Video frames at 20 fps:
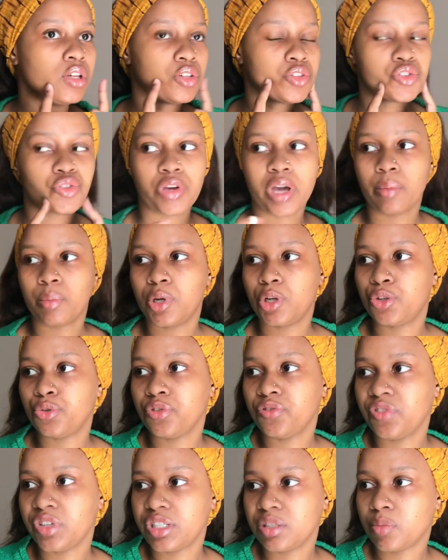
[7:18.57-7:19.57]
So yeah, I'm gonna do
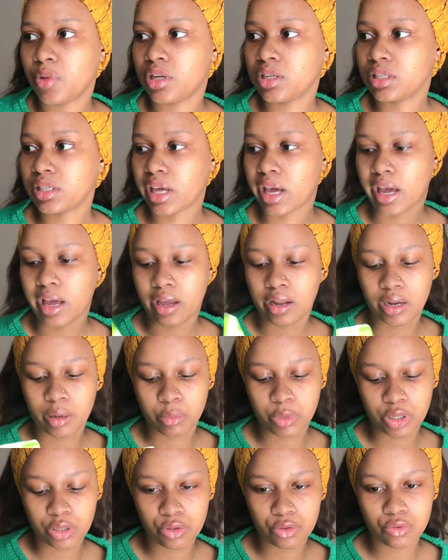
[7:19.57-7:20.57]
a face mask, and I'm
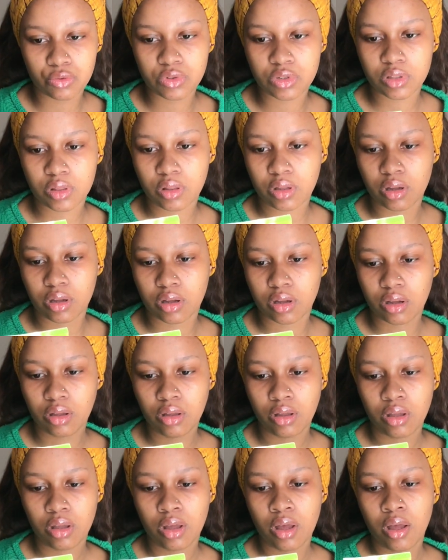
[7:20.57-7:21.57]
gonna use the
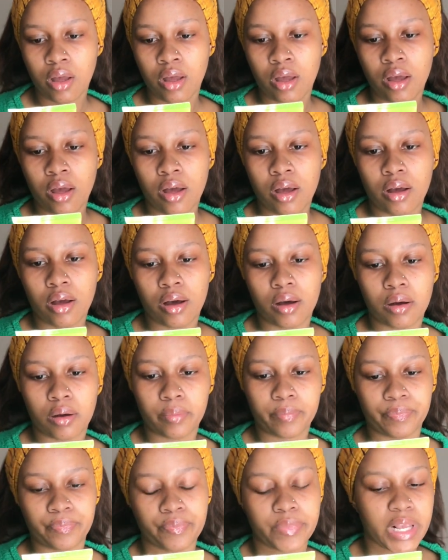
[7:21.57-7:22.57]

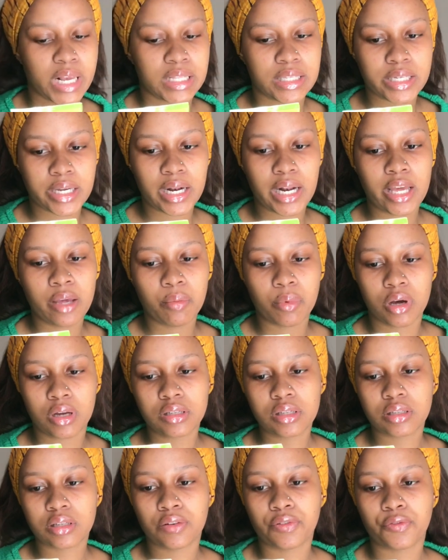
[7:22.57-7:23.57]
it's a clay
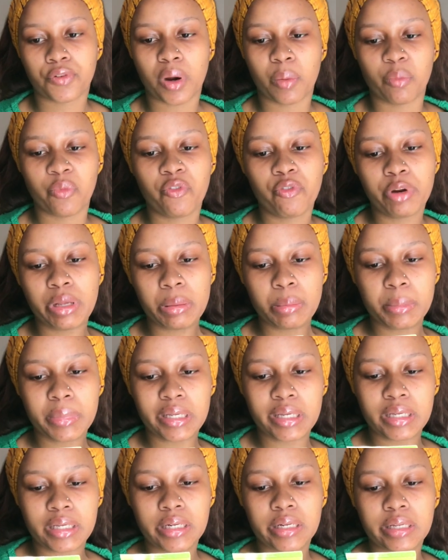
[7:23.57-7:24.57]
mask from
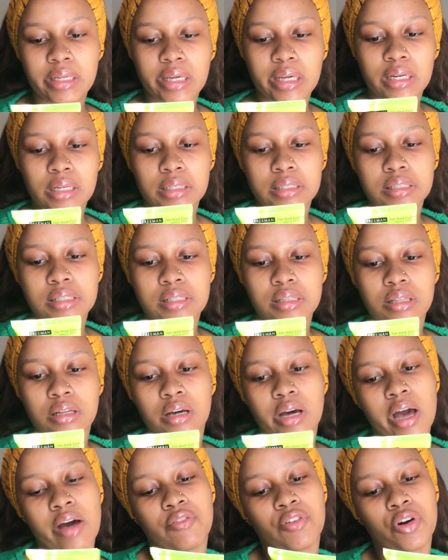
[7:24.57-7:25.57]
Freeman. It is
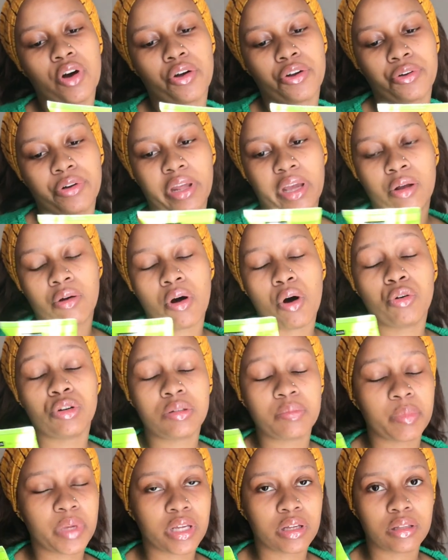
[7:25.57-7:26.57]
the avocado and
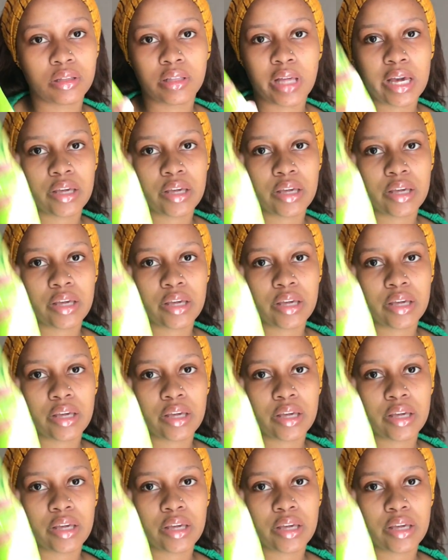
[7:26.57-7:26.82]
oatmeal.